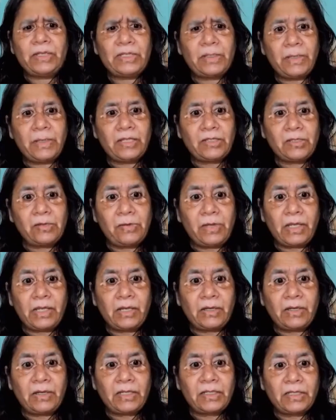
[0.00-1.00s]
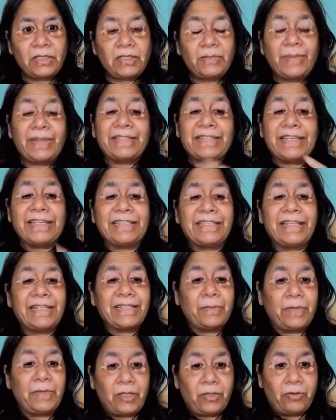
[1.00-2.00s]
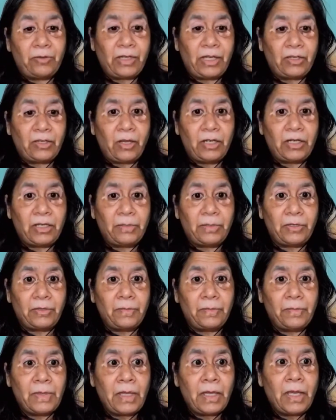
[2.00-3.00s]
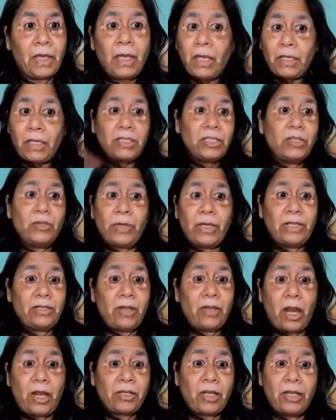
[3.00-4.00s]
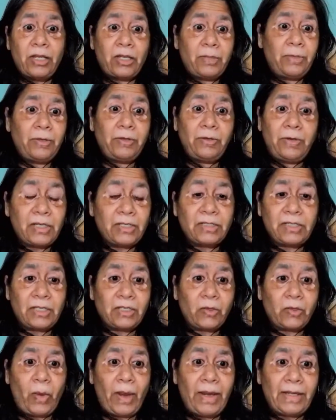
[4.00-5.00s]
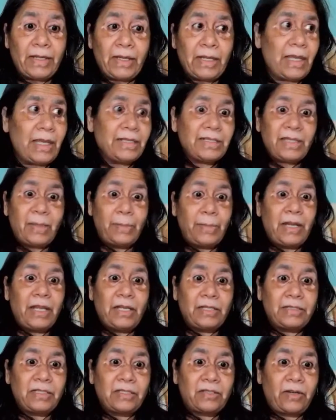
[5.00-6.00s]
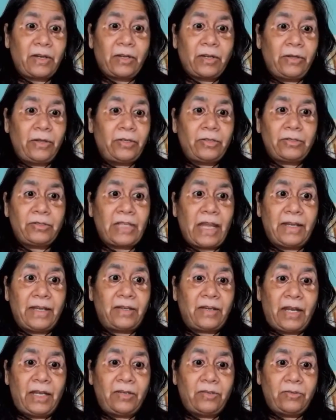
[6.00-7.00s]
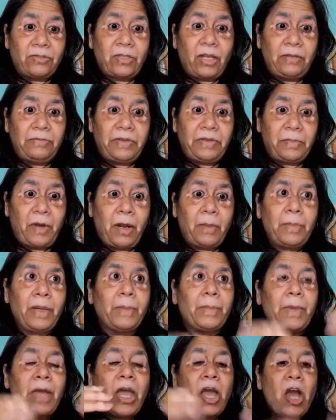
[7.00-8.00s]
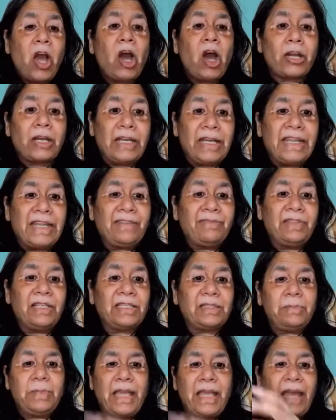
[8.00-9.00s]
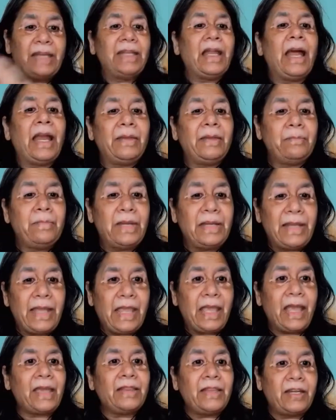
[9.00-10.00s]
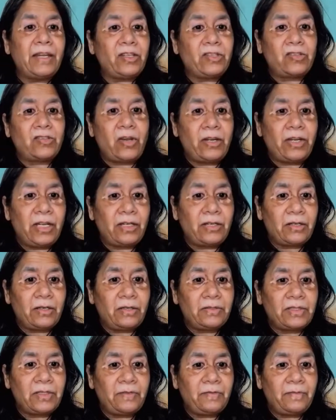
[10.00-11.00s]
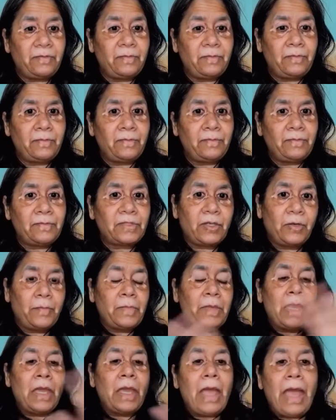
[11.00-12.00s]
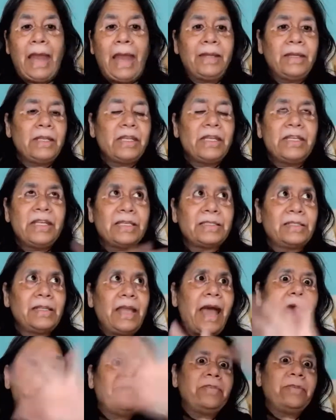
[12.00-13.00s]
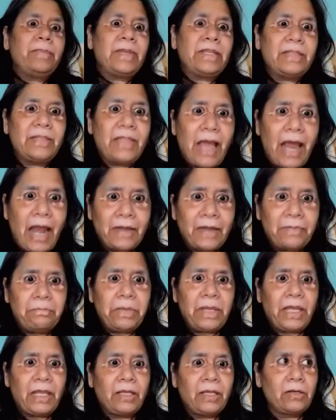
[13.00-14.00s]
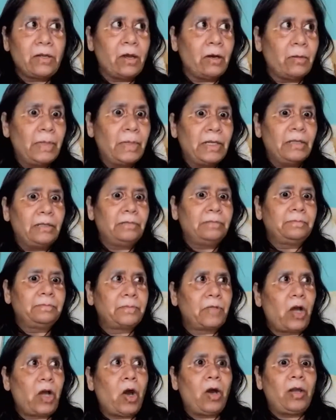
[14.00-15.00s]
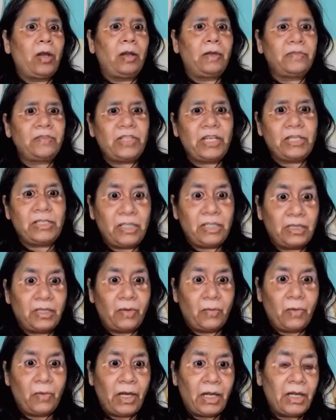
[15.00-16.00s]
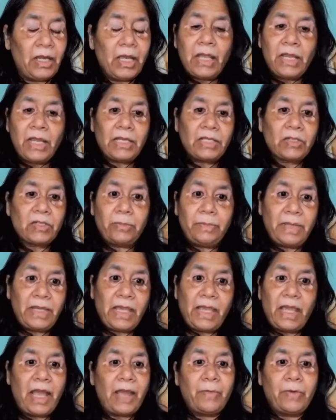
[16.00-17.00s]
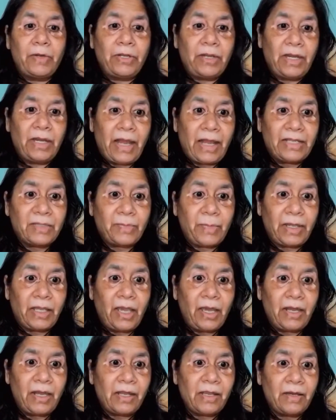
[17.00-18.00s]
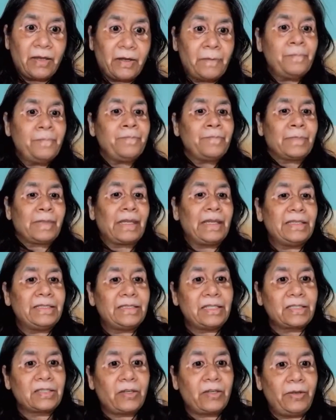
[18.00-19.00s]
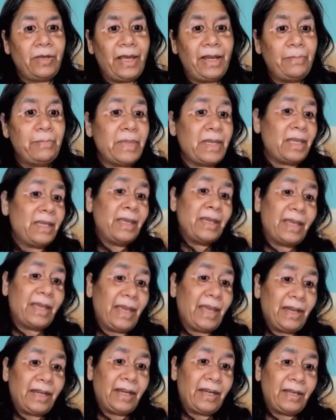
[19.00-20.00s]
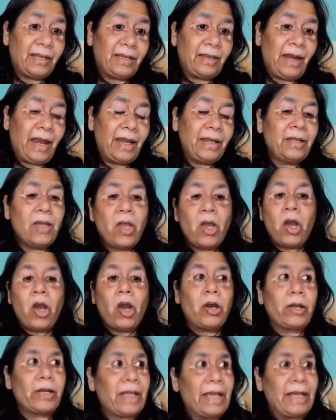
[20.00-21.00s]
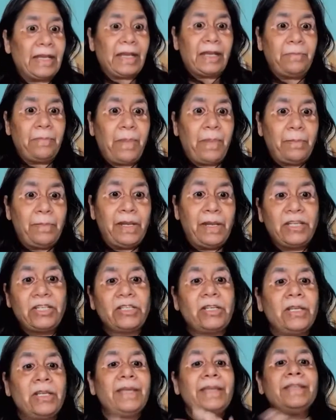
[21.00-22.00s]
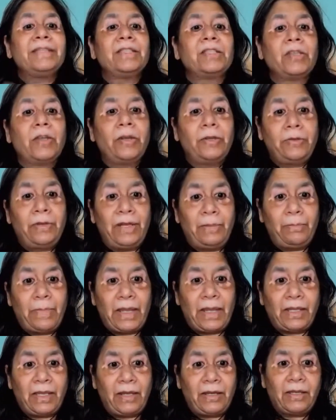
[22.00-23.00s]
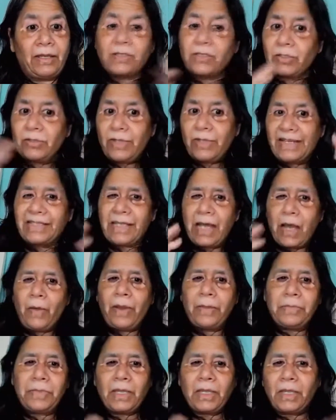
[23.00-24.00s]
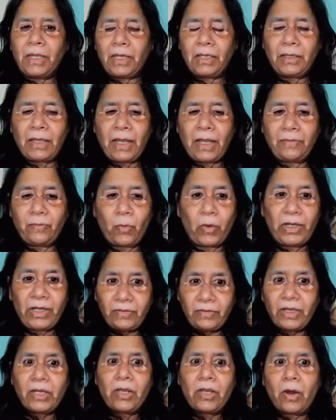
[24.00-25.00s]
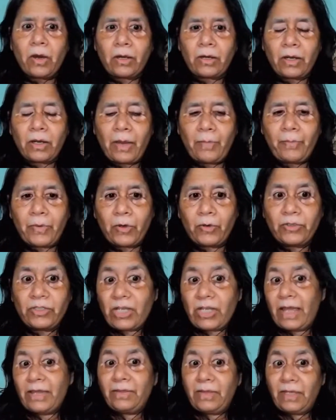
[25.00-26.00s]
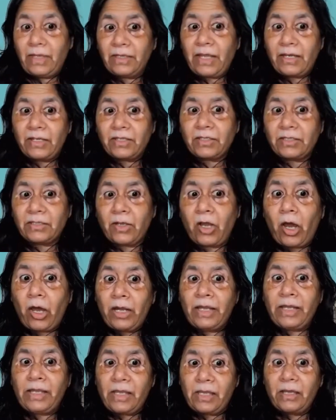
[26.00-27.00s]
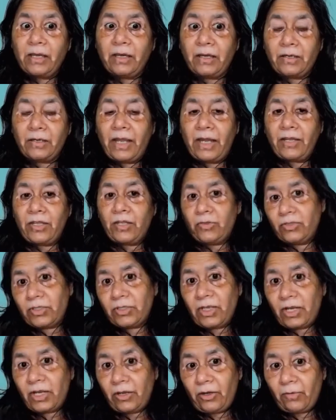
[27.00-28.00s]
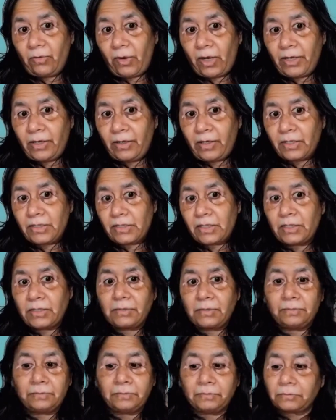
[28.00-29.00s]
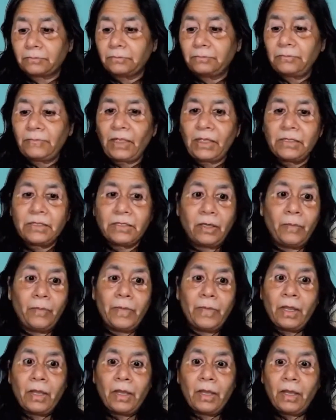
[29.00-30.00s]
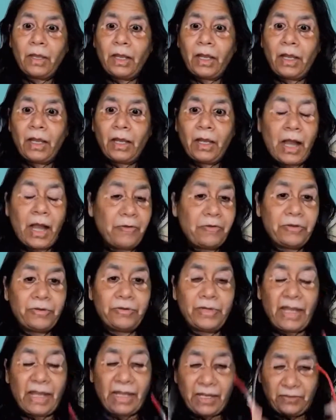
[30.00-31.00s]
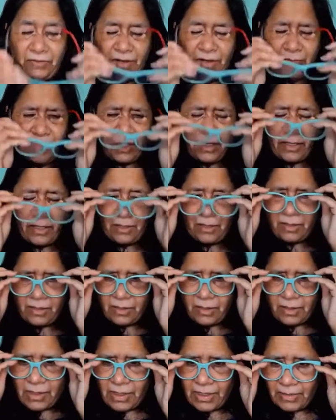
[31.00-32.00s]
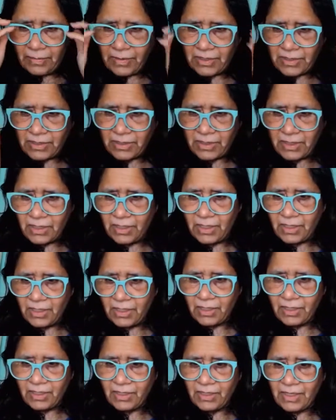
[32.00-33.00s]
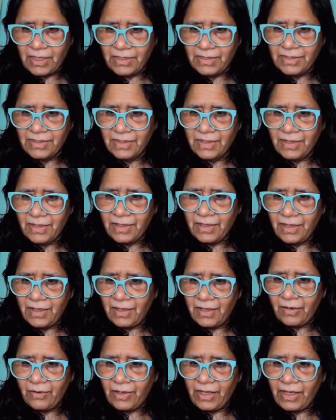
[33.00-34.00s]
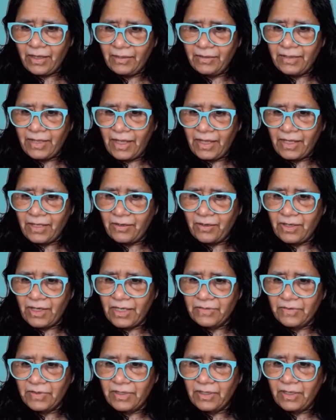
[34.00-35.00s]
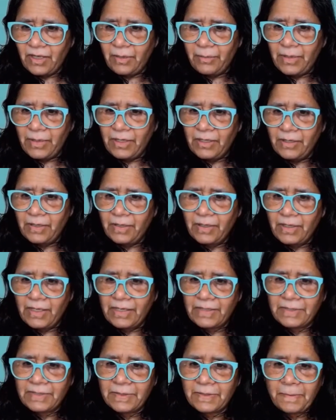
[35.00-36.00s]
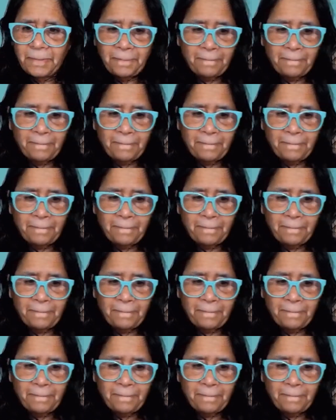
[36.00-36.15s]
somebody is doing in research space. Is that something you can contribute? You cannot contribute and sit quietly and somebody else is going to try to solve the problem, or leave this behind and build AI that is not inclusive. So, and it doesn't have to be that big noble call of changing the world. It could be, hey, I want to enhance my career. Is this going to help me? Can I get a grant, or can I get published? Is it going to help my career? So that's how I'm thinking, that whatever your approach, I think there is a calling here that you should get involved in research. So how do you take it from here? Let me see. Yes. Okay. Thank you guys for the comment. Yes.